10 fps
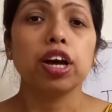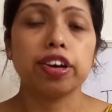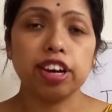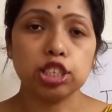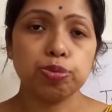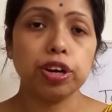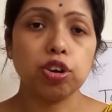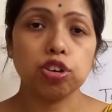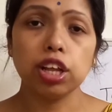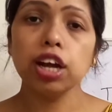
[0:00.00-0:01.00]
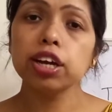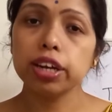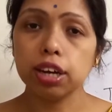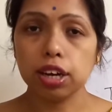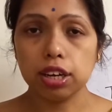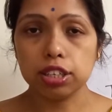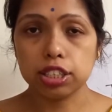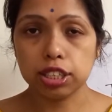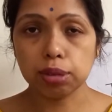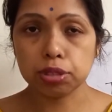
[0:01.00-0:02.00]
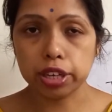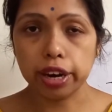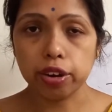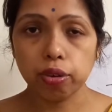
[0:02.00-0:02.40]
transfer on the substrate.